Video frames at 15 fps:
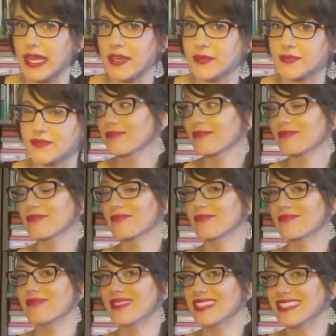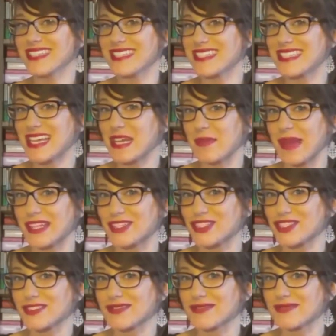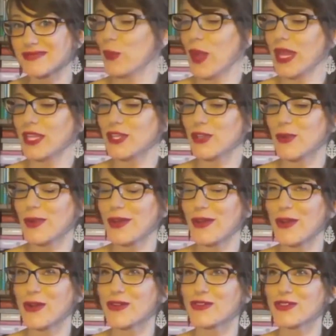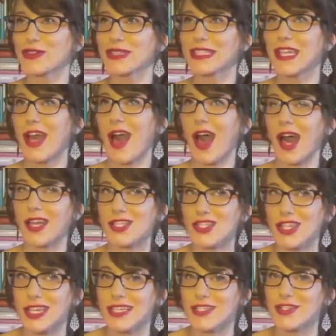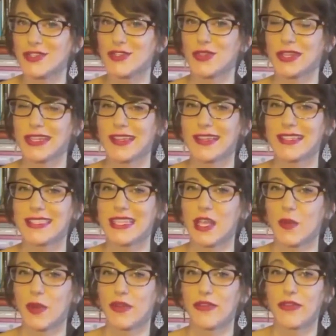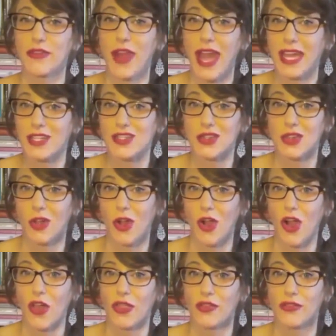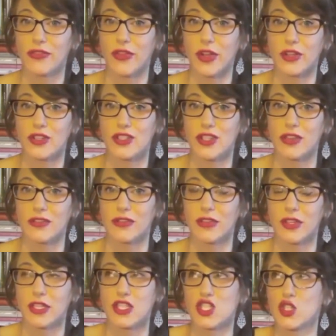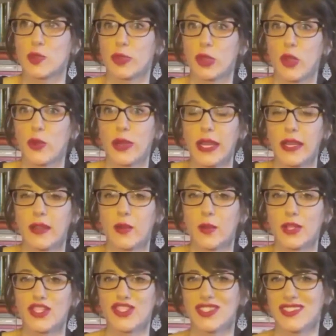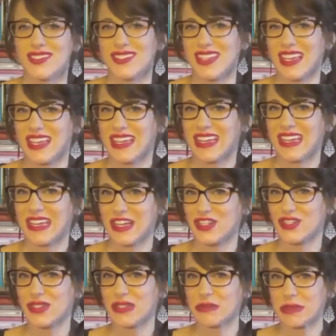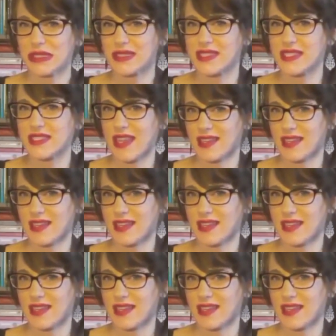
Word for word: money. It doesn't take much. When you're overly cautious, you're treating us like we're fragile or on the verge of exploding, which is actually really